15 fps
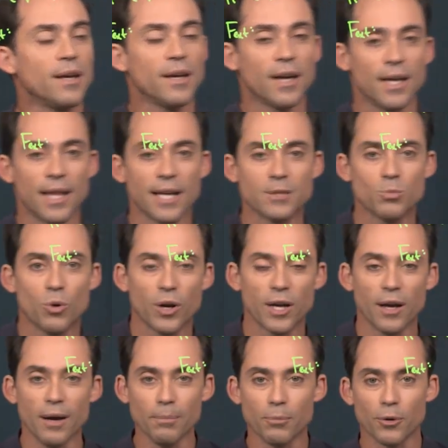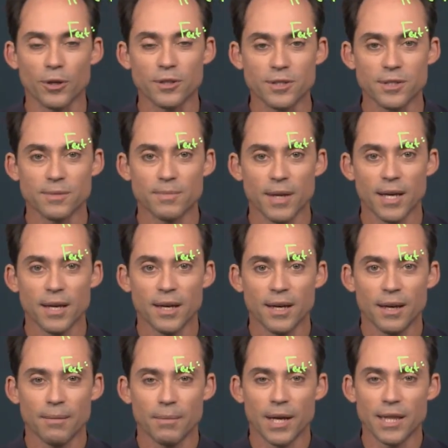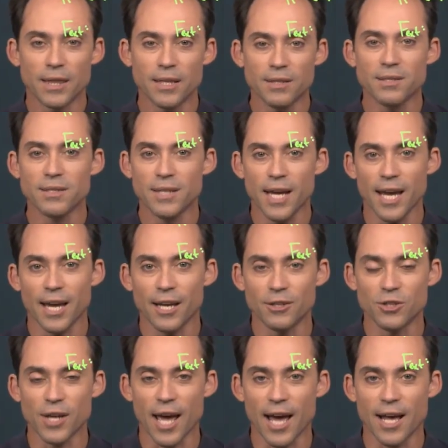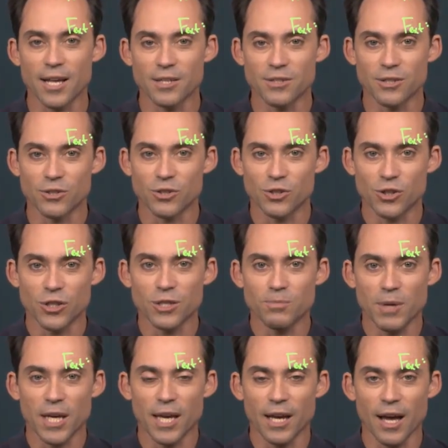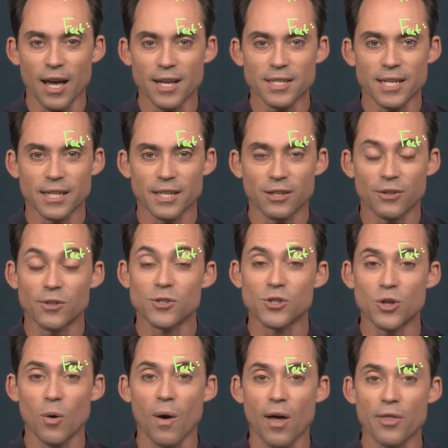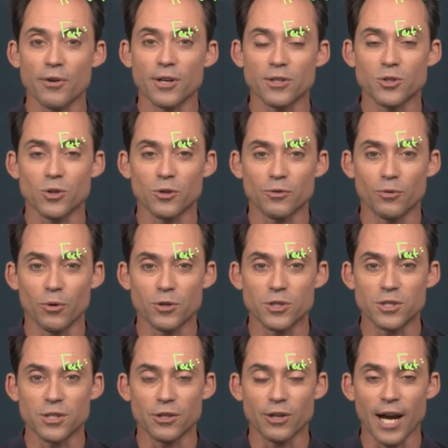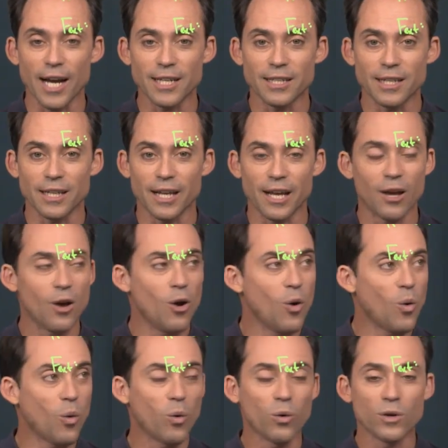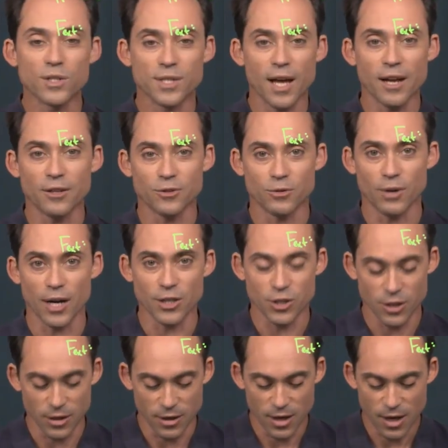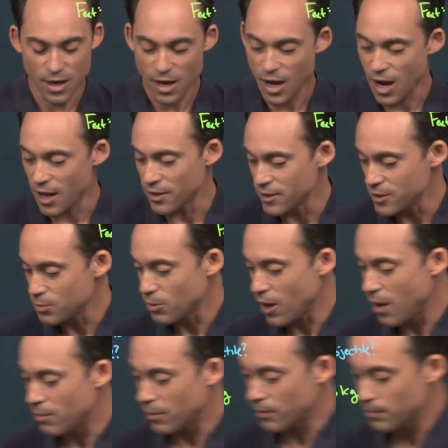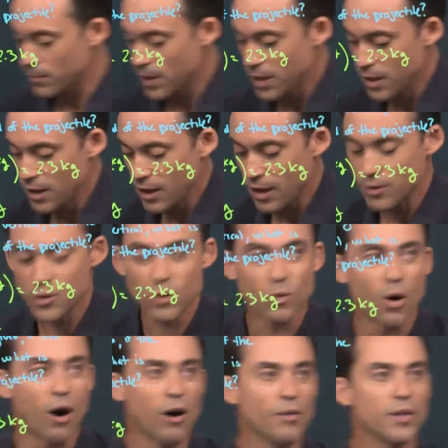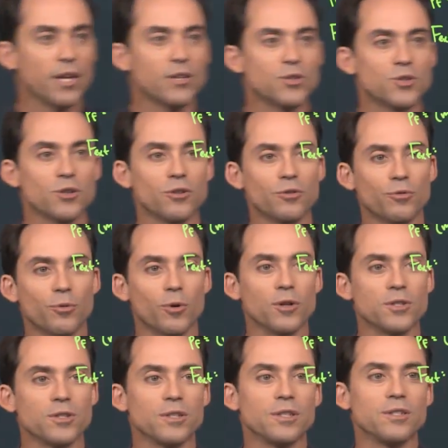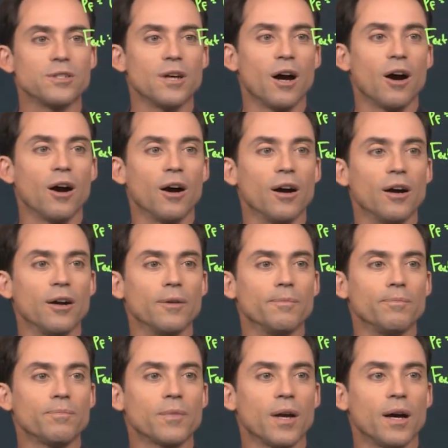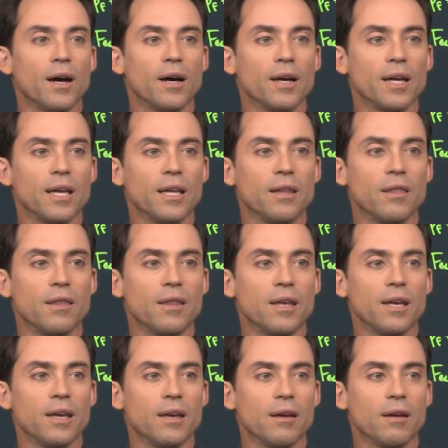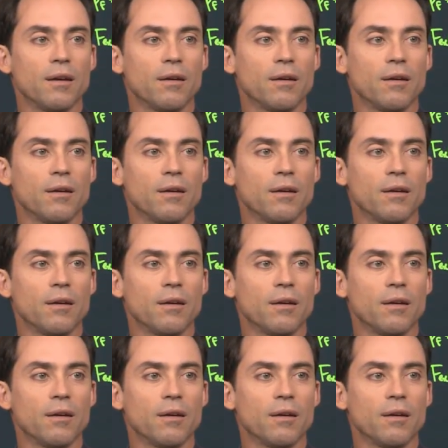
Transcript: and that's pointing upwards. But at this stage, as there's just making contact here, there's no other external forces that are acting in a horizontal direction on this problem. And so all the external forces are in the,